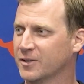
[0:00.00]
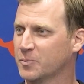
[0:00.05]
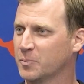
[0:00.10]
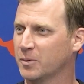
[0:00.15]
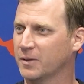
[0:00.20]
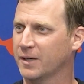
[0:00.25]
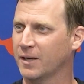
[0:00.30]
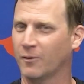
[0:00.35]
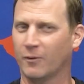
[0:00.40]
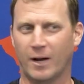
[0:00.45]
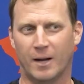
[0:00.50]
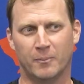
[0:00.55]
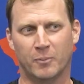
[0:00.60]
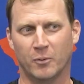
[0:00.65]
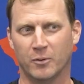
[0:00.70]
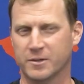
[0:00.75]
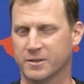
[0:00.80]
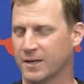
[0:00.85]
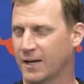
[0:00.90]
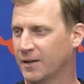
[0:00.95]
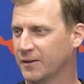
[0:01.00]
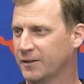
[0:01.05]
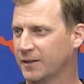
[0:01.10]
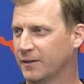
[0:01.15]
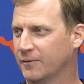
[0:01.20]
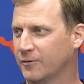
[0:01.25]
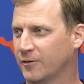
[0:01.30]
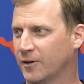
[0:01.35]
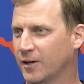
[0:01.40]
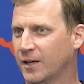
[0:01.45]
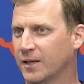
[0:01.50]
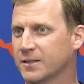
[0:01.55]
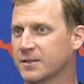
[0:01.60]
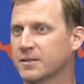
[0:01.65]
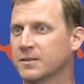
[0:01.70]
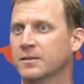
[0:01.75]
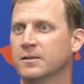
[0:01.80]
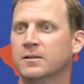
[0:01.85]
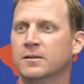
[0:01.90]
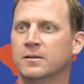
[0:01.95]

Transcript: plenty of rat poison out there for us.